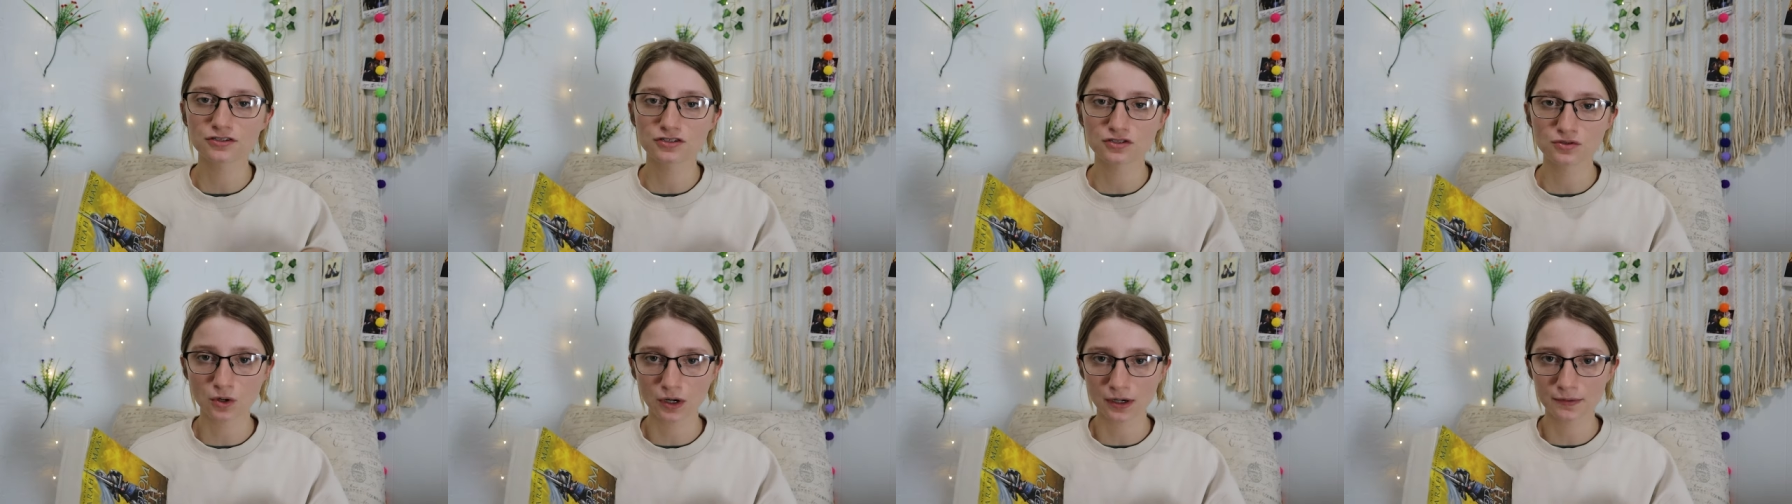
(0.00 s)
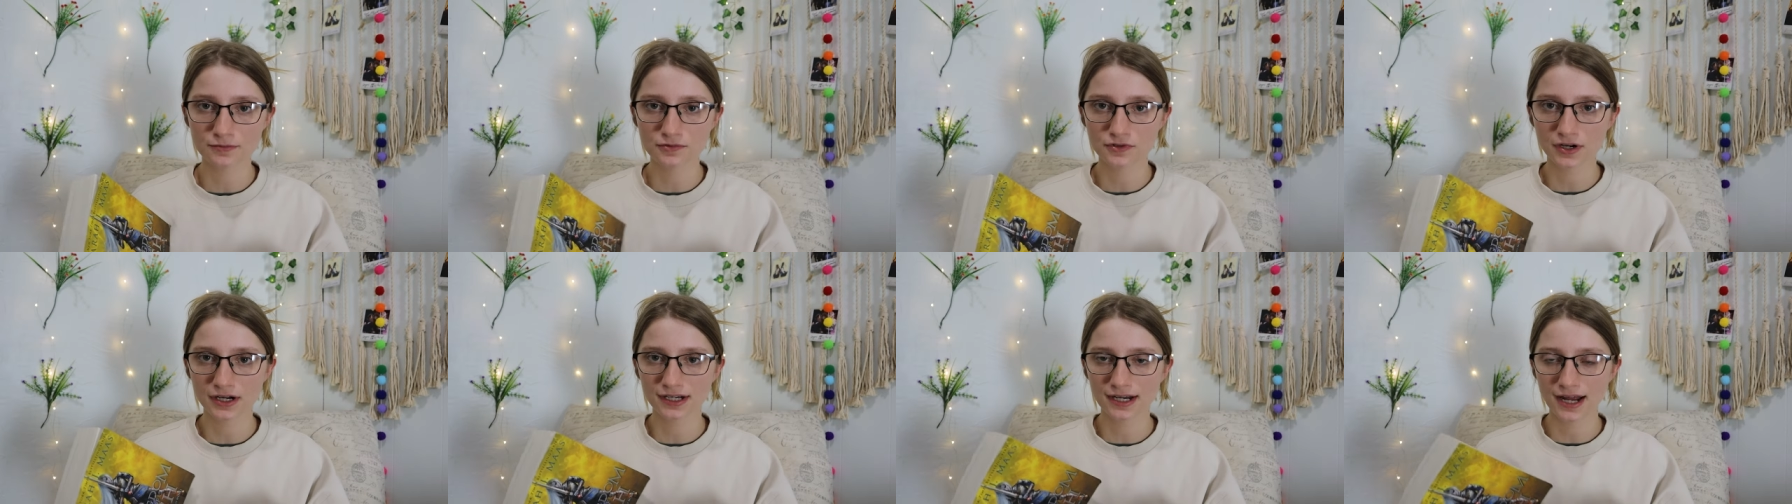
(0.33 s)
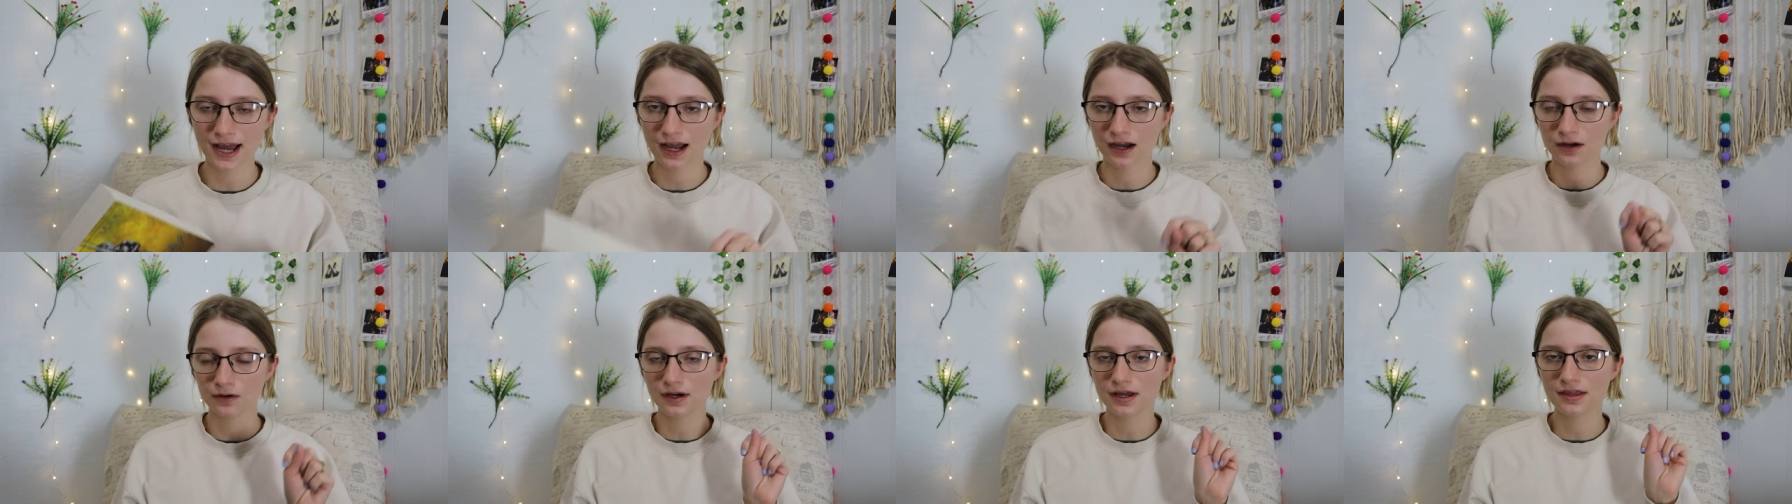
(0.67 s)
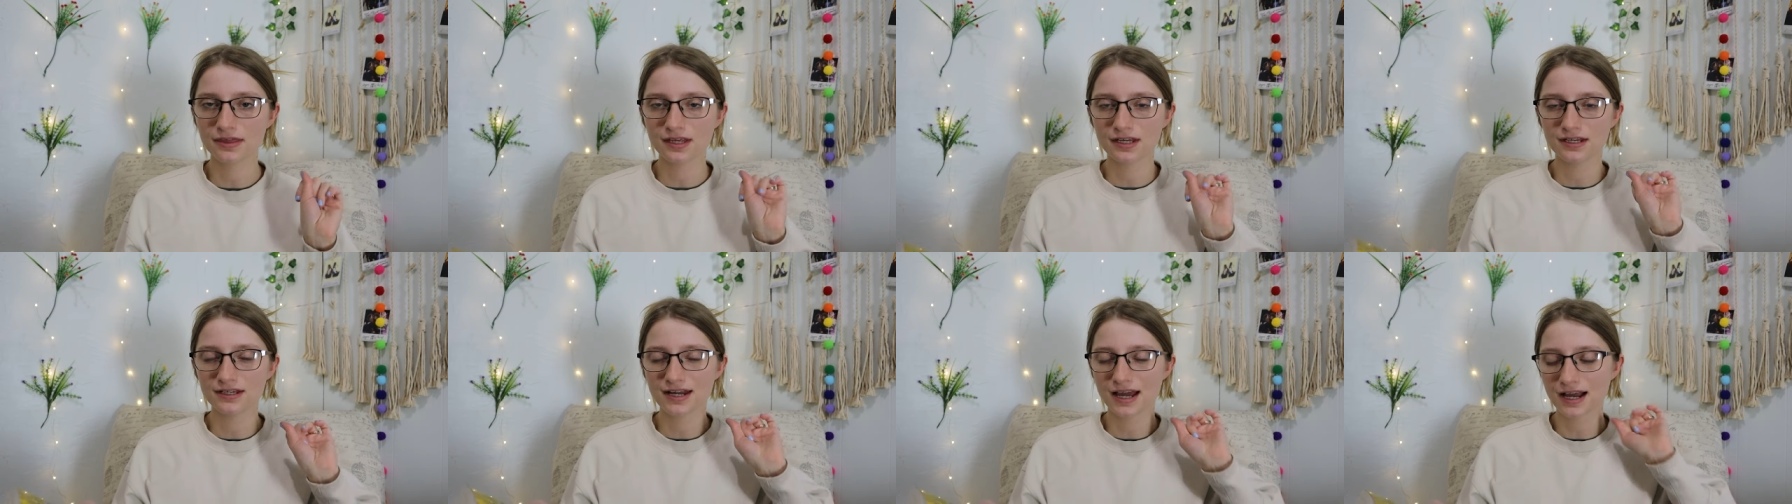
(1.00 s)
Storms right now,
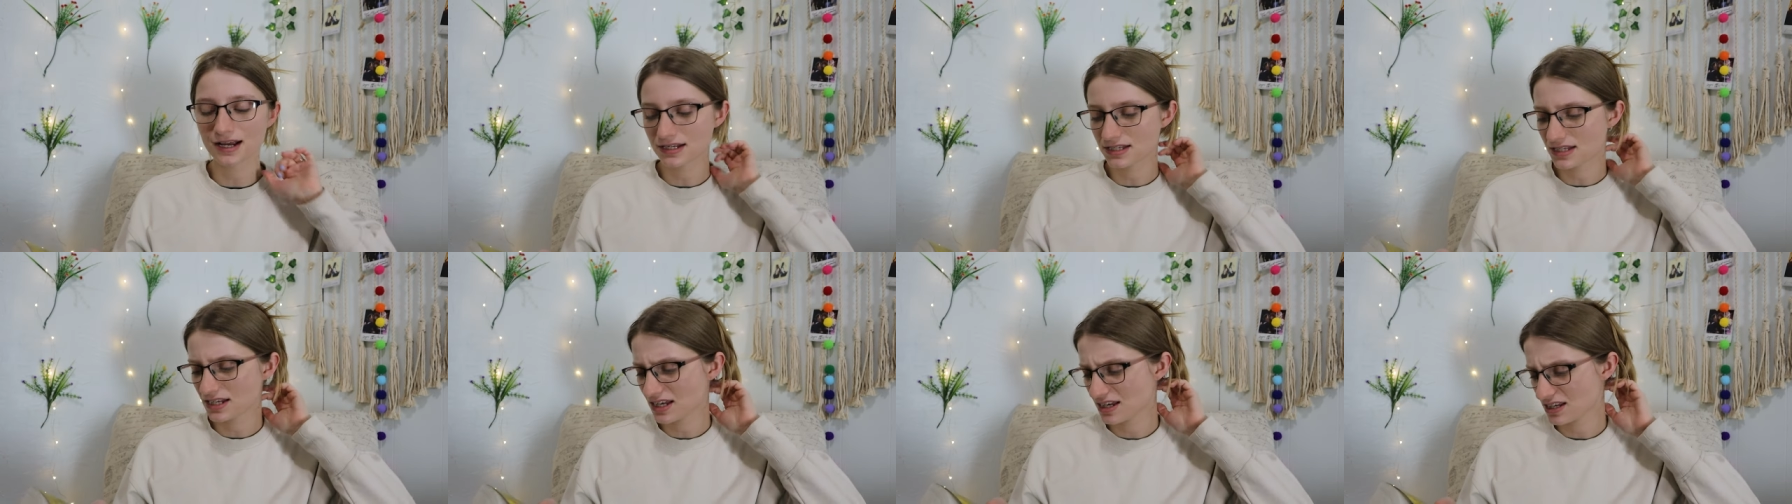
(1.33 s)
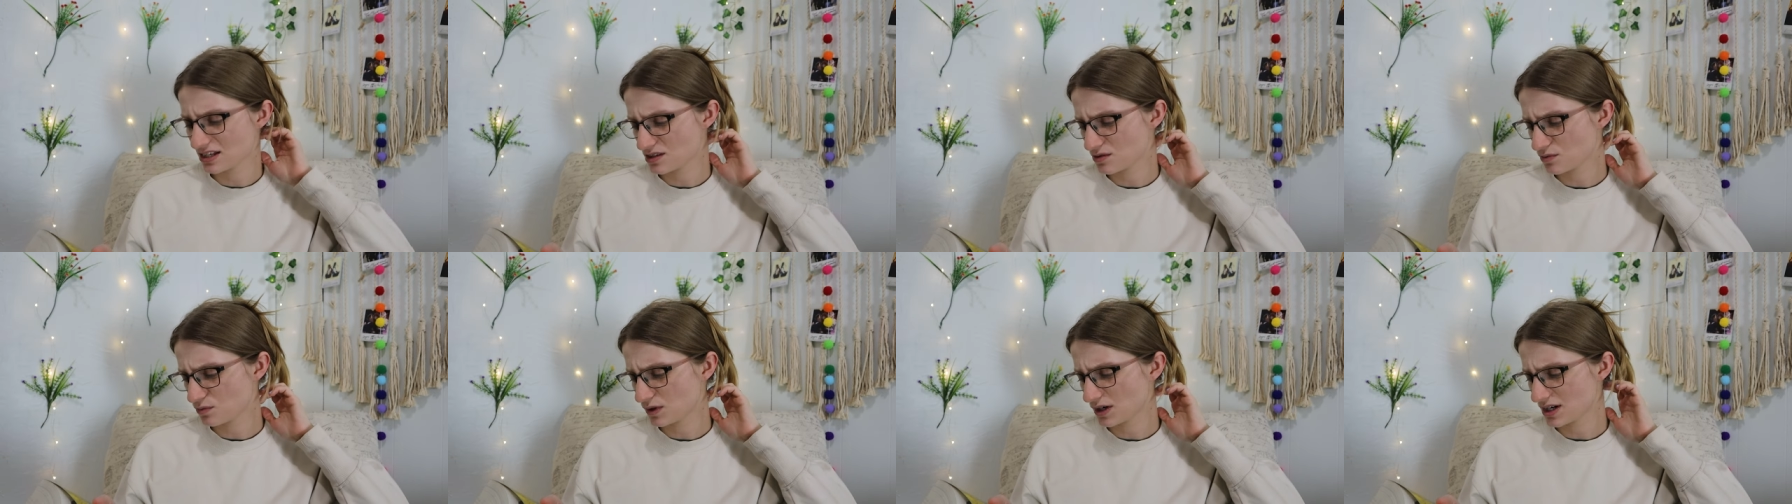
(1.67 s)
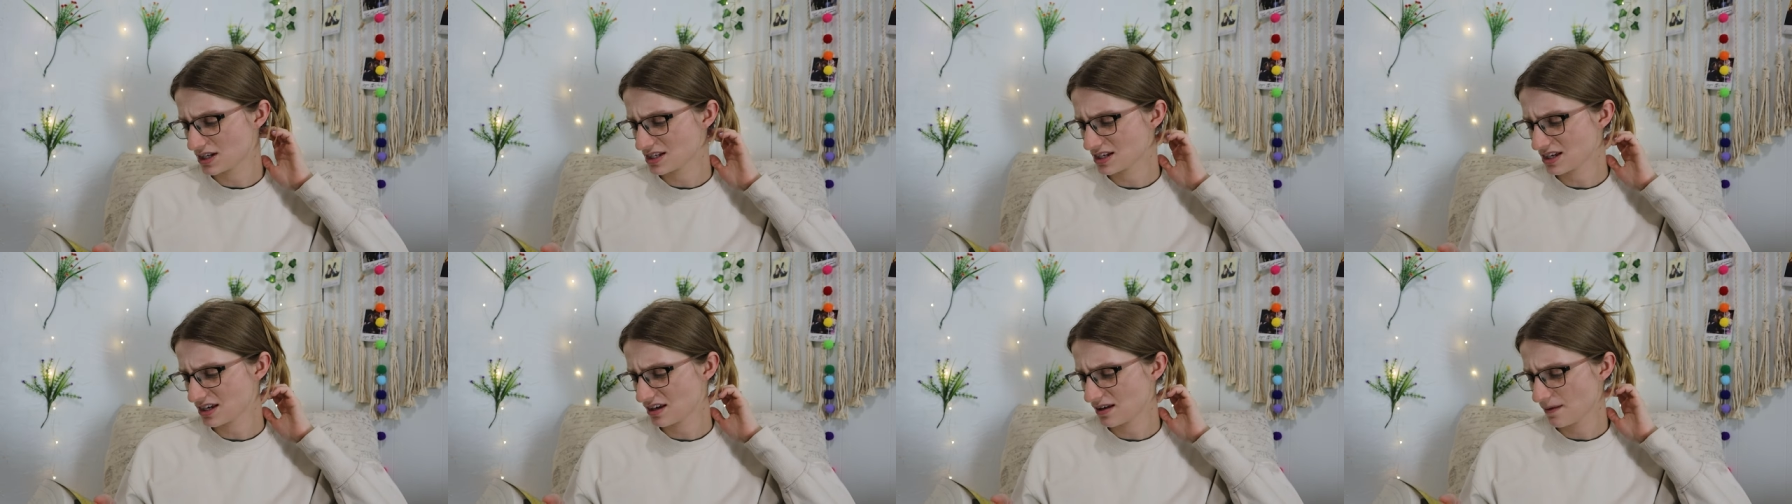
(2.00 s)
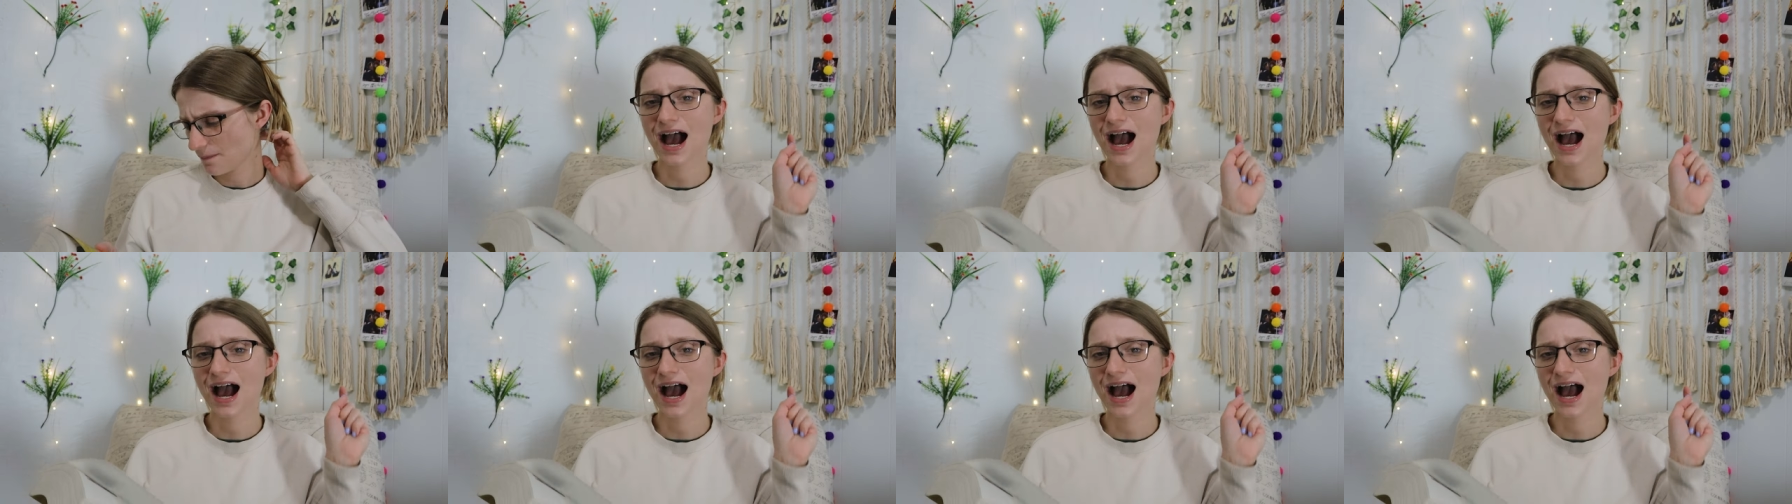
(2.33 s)
and the next is, what is it?